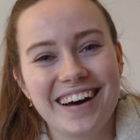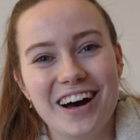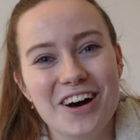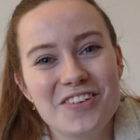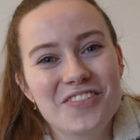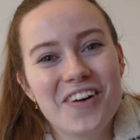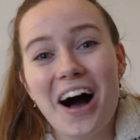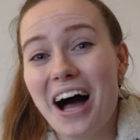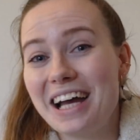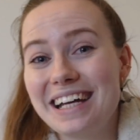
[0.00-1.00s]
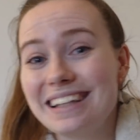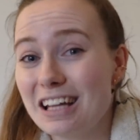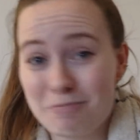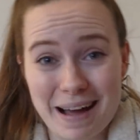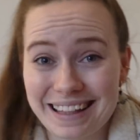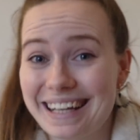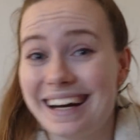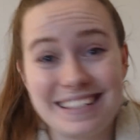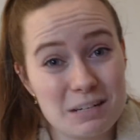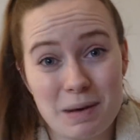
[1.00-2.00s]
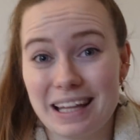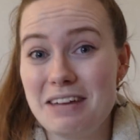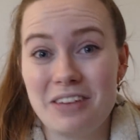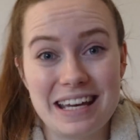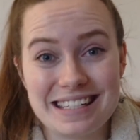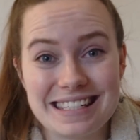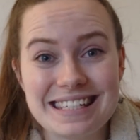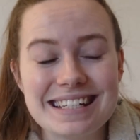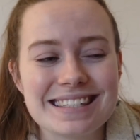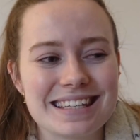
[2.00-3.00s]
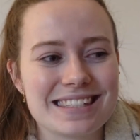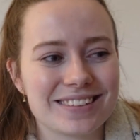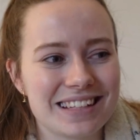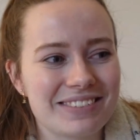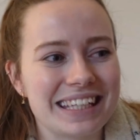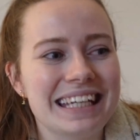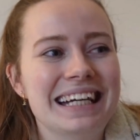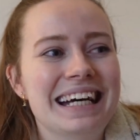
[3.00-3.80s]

I love ballet. I did ballet for 18 years. I still love it.